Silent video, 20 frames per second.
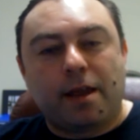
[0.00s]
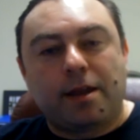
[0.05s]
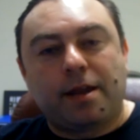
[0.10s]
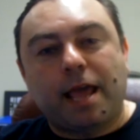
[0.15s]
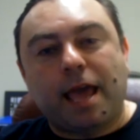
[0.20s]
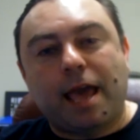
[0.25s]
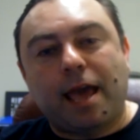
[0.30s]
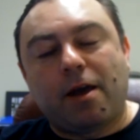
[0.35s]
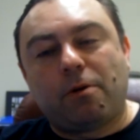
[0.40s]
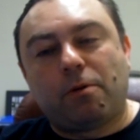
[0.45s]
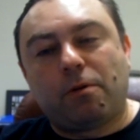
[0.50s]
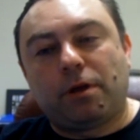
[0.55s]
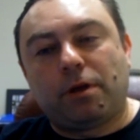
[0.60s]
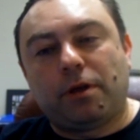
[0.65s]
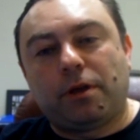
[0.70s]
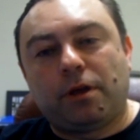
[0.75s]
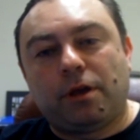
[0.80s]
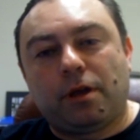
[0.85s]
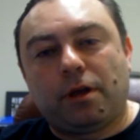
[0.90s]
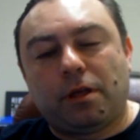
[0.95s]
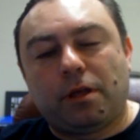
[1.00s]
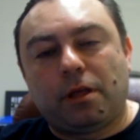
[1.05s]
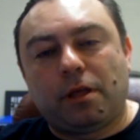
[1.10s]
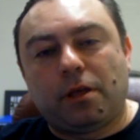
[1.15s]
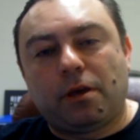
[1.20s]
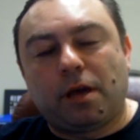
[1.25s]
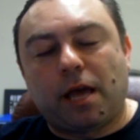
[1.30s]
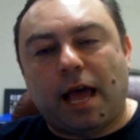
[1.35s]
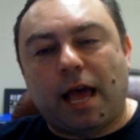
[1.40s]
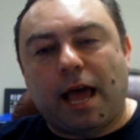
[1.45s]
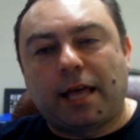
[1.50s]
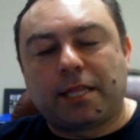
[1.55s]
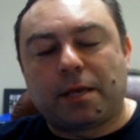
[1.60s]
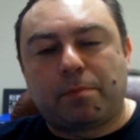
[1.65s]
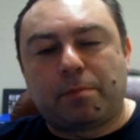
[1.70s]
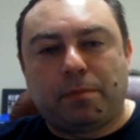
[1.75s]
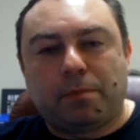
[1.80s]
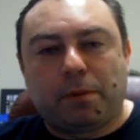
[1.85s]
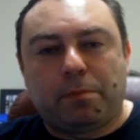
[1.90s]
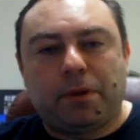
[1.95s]
Now, how the
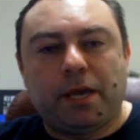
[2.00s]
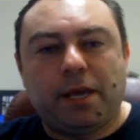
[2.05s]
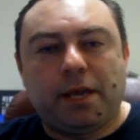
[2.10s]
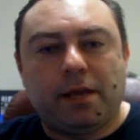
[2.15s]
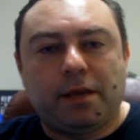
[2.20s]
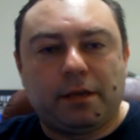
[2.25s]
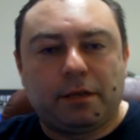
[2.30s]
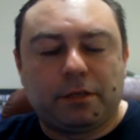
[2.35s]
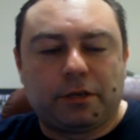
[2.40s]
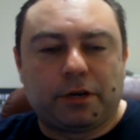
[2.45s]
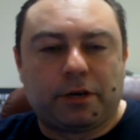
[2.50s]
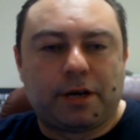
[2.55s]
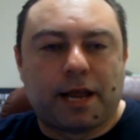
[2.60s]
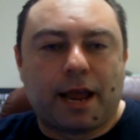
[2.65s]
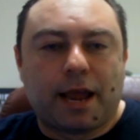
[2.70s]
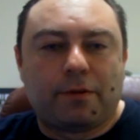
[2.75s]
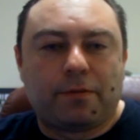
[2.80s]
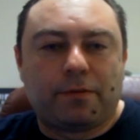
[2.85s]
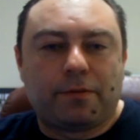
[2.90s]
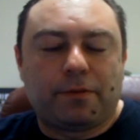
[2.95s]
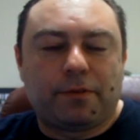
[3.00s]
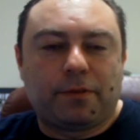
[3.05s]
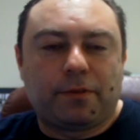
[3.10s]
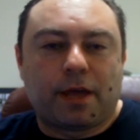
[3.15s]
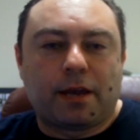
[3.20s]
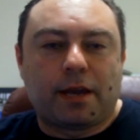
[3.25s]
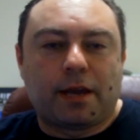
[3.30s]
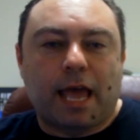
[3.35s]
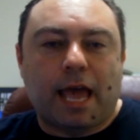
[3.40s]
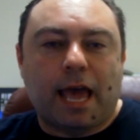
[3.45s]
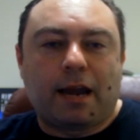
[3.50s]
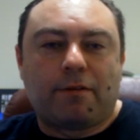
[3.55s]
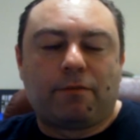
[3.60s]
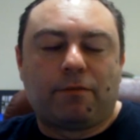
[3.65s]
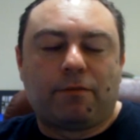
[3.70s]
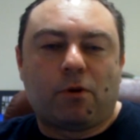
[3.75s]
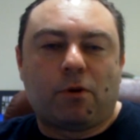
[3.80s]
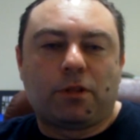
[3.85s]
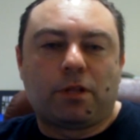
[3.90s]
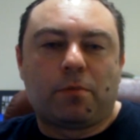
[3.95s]
PPP turn out, that out of
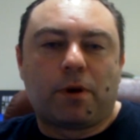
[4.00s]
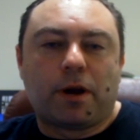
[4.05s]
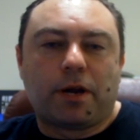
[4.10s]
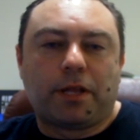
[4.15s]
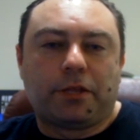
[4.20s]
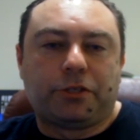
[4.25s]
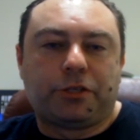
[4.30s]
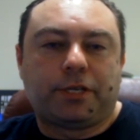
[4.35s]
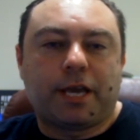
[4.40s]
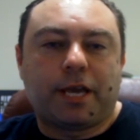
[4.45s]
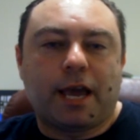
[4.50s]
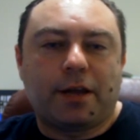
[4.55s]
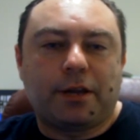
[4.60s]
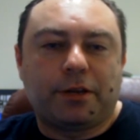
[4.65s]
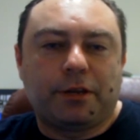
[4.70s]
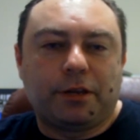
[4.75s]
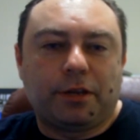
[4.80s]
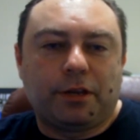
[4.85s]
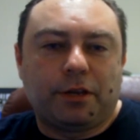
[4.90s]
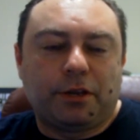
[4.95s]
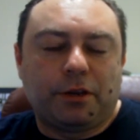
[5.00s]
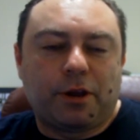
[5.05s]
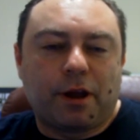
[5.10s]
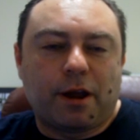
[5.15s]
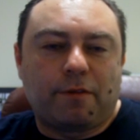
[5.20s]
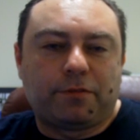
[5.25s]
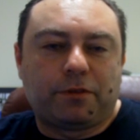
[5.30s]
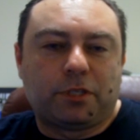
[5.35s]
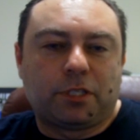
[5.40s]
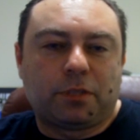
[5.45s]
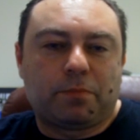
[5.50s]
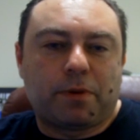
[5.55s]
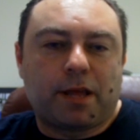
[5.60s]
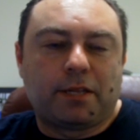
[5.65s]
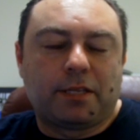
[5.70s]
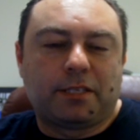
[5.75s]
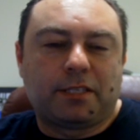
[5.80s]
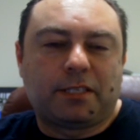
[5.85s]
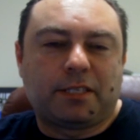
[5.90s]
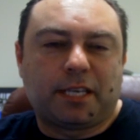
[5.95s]
all the money that you get, you have to
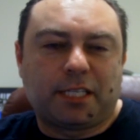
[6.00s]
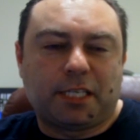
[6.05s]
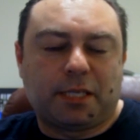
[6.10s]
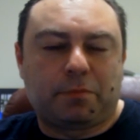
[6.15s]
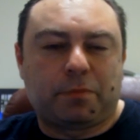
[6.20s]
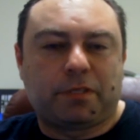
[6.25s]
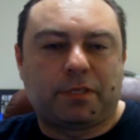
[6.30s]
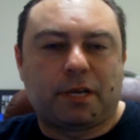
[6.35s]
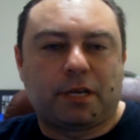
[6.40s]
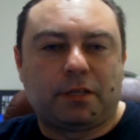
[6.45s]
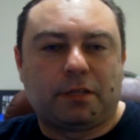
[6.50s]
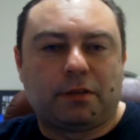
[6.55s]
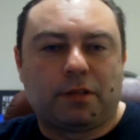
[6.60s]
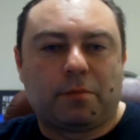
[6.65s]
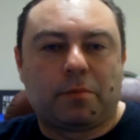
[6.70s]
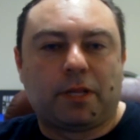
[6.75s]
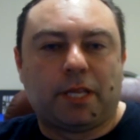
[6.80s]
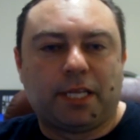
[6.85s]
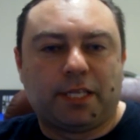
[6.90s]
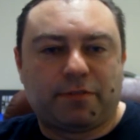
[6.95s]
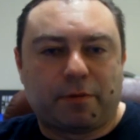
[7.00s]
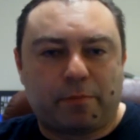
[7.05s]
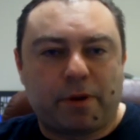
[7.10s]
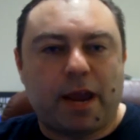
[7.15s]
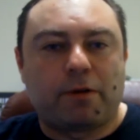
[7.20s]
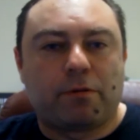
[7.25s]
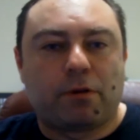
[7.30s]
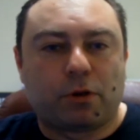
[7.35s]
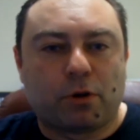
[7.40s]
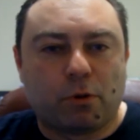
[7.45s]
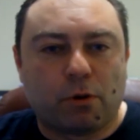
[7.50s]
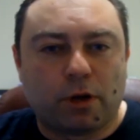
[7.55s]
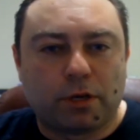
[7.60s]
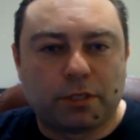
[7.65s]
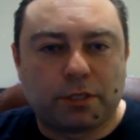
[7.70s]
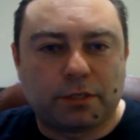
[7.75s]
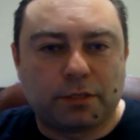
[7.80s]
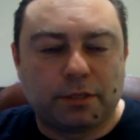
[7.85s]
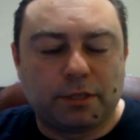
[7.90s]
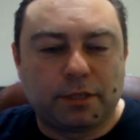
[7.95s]
spend 60% of them at least for payroll
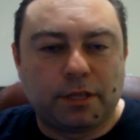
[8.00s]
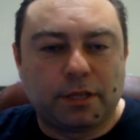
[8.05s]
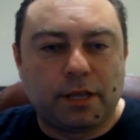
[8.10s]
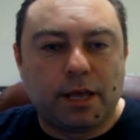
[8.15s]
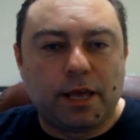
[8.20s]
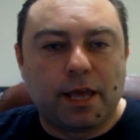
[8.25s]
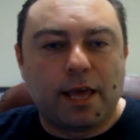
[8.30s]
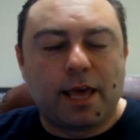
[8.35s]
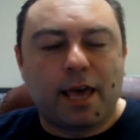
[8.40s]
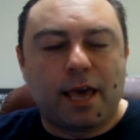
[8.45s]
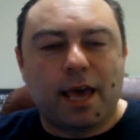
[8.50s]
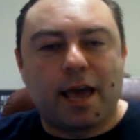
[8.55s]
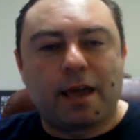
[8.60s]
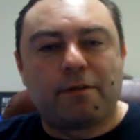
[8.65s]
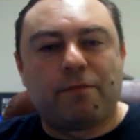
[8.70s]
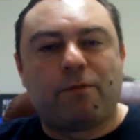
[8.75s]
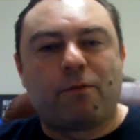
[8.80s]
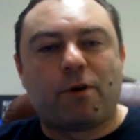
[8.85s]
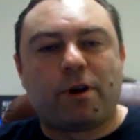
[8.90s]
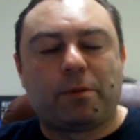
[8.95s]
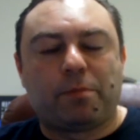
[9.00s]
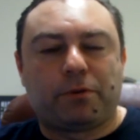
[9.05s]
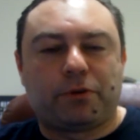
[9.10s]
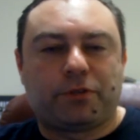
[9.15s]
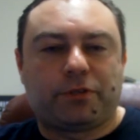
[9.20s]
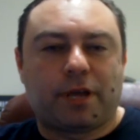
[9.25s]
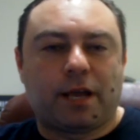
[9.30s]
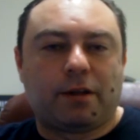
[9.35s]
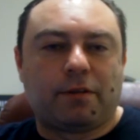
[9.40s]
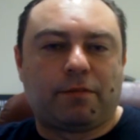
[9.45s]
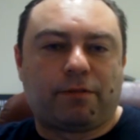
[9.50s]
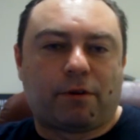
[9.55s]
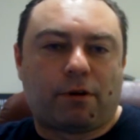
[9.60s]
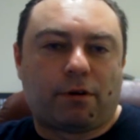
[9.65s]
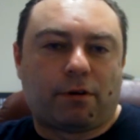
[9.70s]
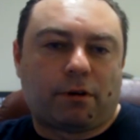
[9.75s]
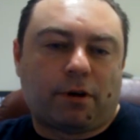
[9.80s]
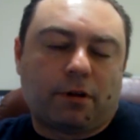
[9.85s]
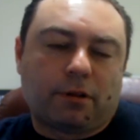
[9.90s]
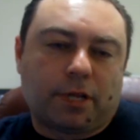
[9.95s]
costs, and 40%
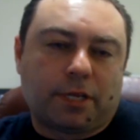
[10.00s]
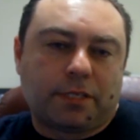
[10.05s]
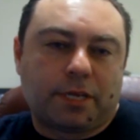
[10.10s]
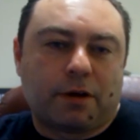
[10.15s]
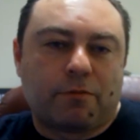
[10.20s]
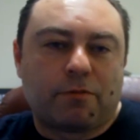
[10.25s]
for, let's say,